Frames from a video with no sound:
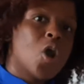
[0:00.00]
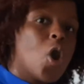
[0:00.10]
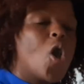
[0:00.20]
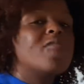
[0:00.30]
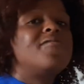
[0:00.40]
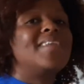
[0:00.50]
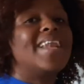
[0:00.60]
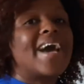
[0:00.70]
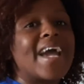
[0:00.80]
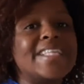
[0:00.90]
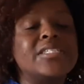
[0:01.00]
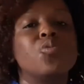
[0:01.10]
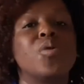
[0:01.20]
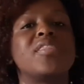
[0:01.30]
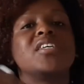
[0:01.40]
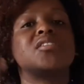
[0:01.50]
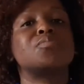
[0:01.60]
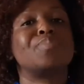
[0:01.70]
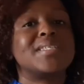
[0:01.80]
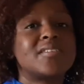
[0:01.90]
of light with a
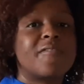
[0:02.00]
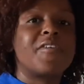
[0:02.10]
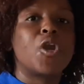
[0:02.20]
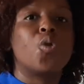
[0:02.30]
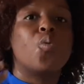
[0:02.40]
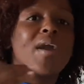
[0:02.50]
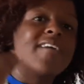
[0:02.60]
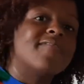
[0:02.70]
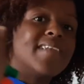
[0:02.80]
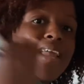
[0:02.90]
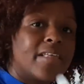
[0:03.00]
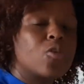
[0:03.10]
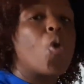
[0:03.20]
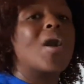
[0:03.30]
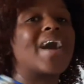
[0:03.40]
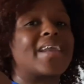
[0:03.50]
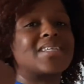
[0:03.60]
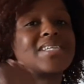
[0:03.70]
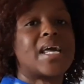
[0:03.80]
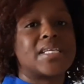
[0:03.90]
specific wavelength or
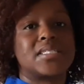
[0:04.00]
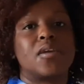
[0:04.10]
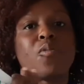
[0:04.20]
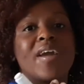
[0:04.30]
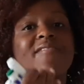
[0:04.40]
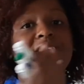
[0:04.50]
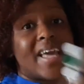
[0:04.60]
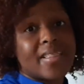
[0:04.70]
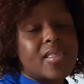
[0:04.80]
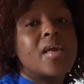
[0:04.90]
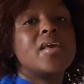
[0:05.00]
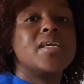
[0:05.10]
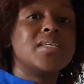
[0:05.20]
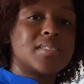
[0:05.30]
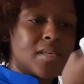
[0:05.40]
characteristic wavelength is